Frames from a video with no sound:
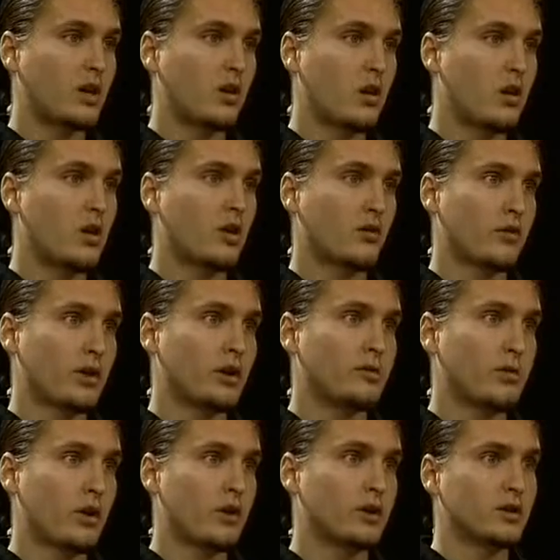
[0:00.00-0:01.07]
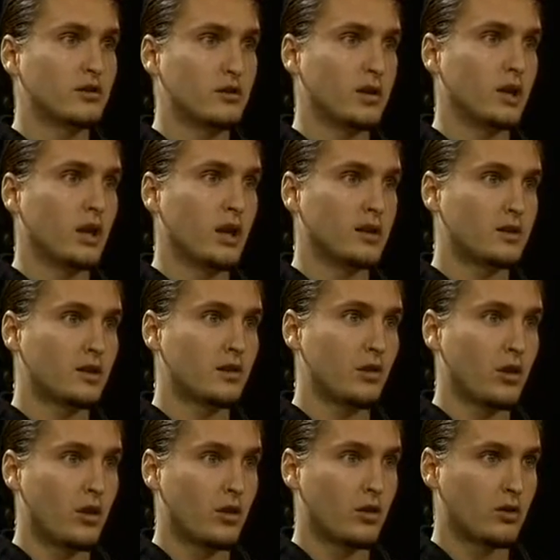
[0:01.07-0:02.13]
won't take long for these parties to realize
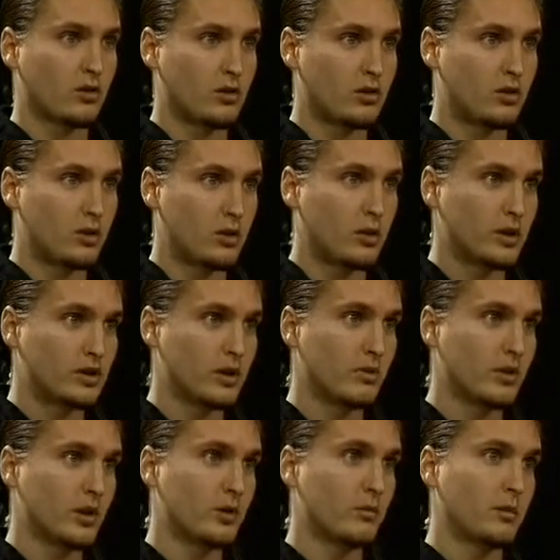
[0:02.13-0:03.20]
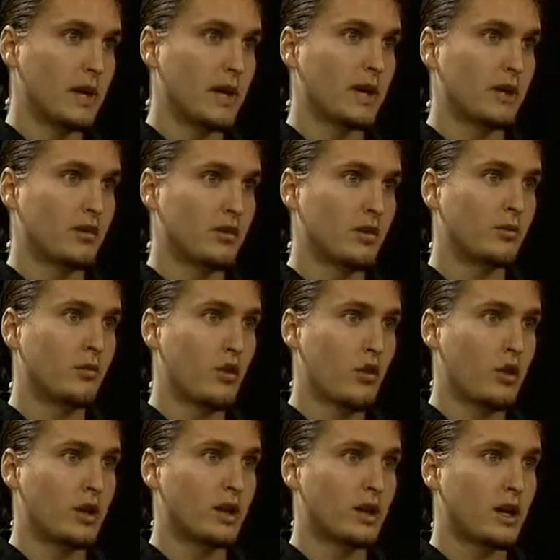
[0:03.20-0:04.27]
that they're all doing something bad at some
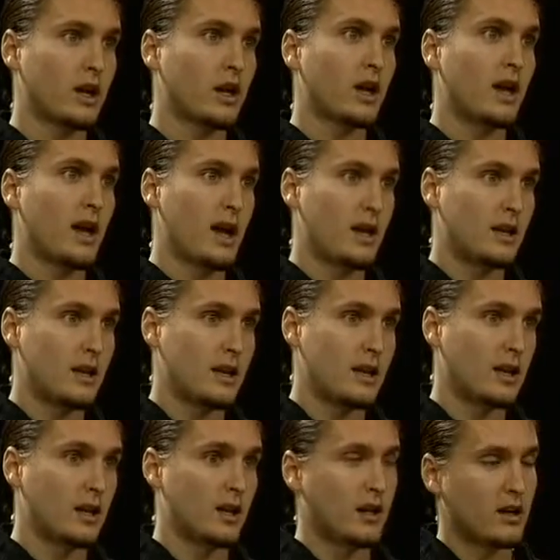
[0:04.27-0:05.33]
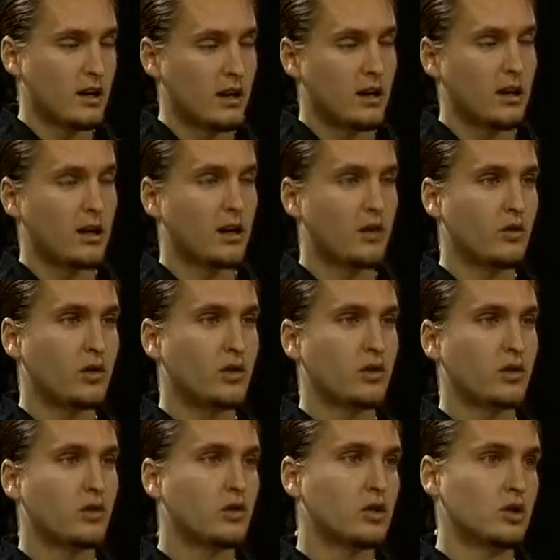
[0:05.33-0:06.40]
point and then
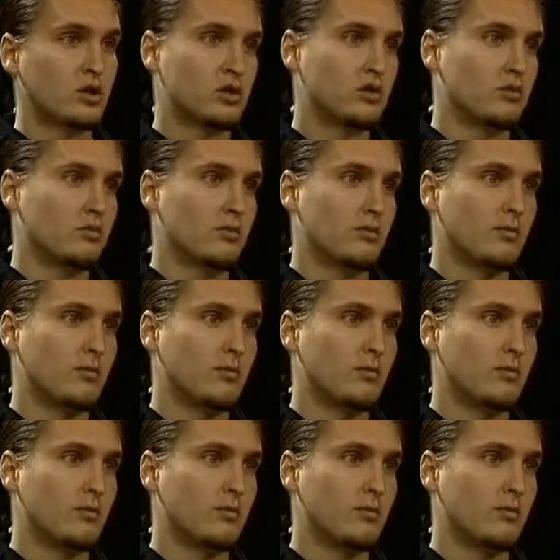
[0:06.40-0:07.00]
agreeing to just